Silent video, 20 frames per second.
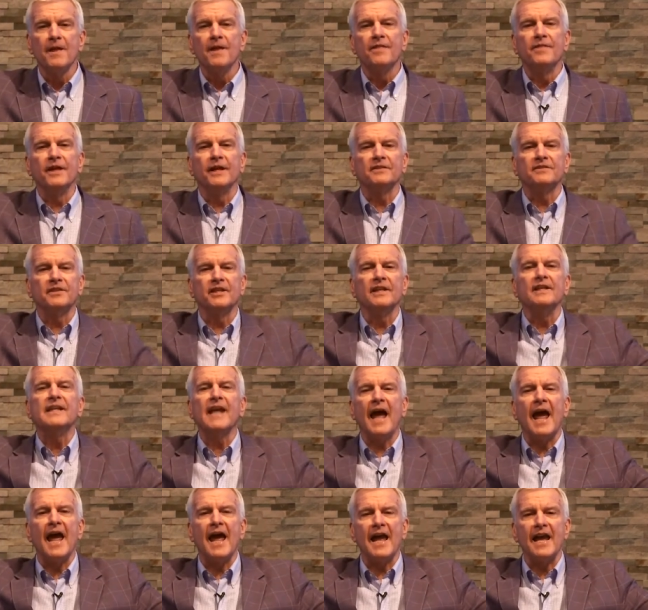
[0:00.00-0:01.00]
That
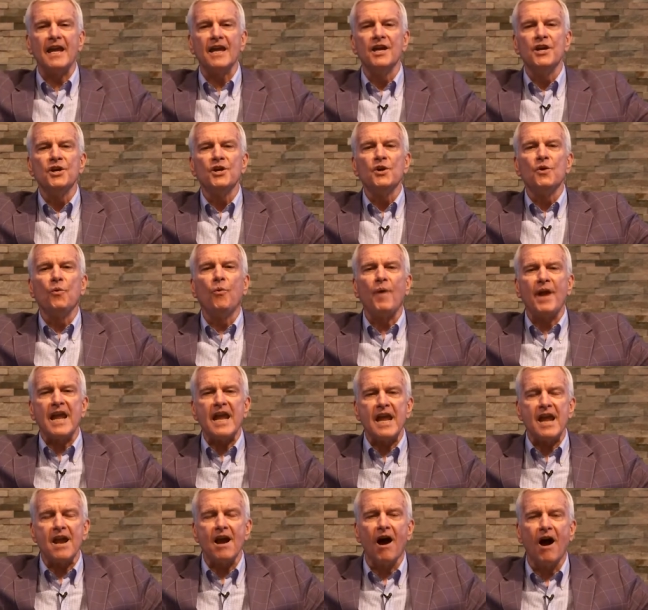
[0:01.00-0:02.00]
today
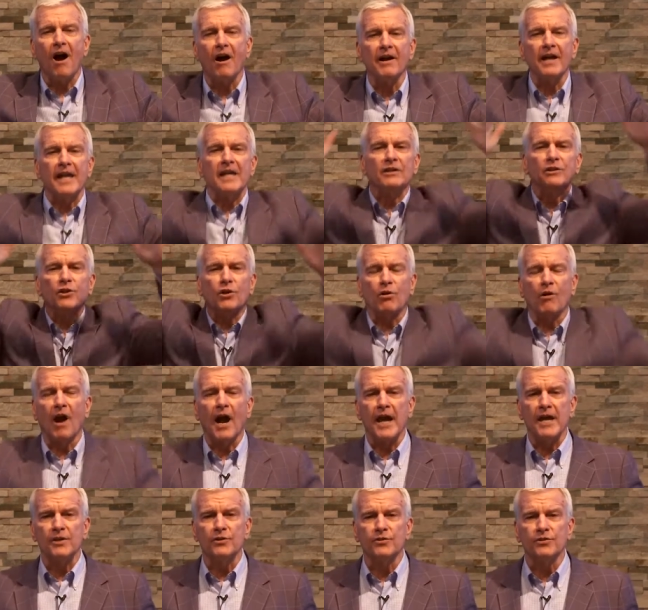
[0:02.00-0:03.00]
we are in
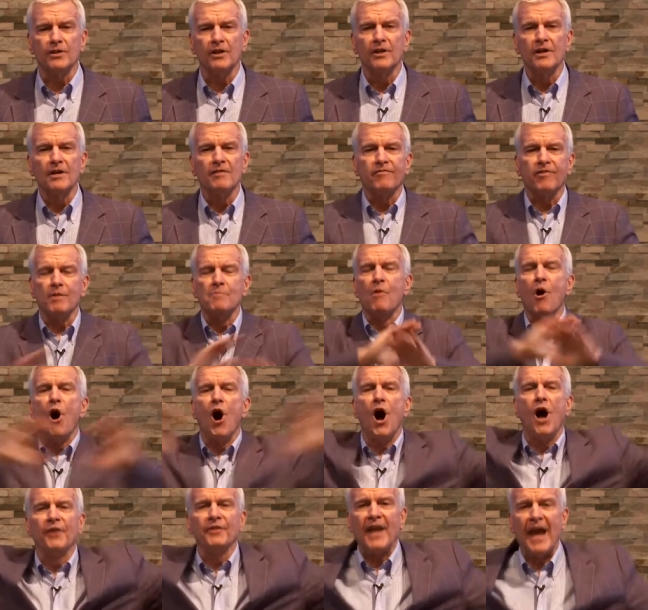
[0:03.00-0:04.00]
Christ from
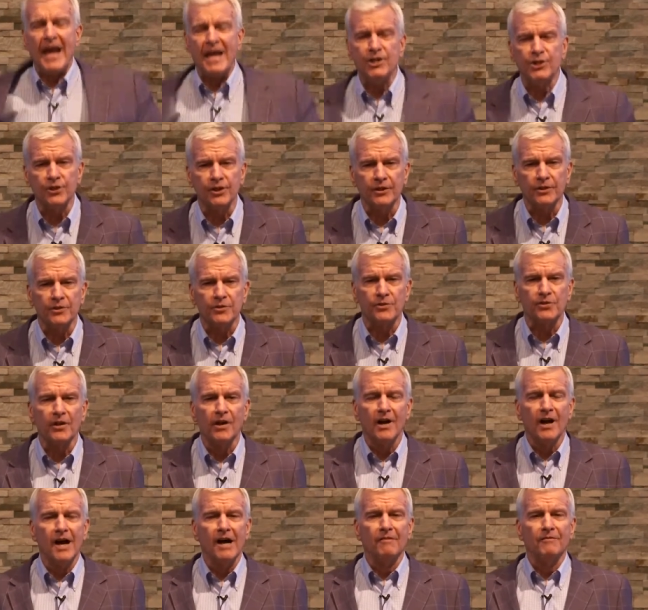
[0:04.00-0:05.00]
all nations
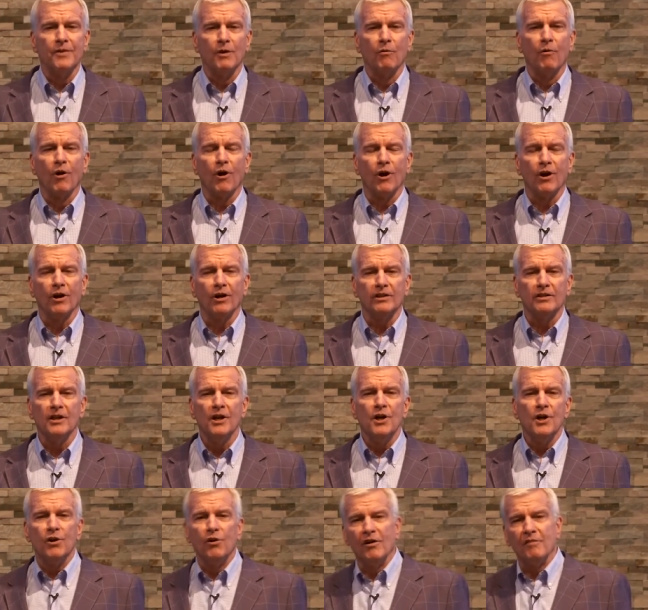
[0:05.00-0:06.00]
of the world
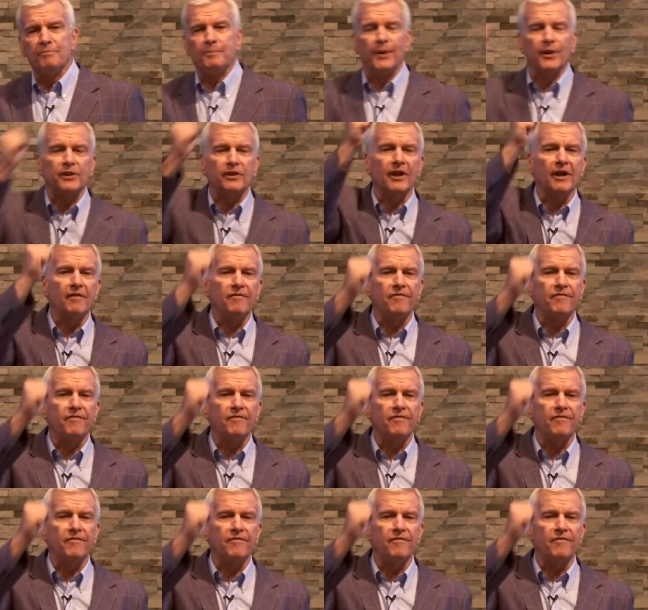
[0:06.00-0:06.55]
who have put their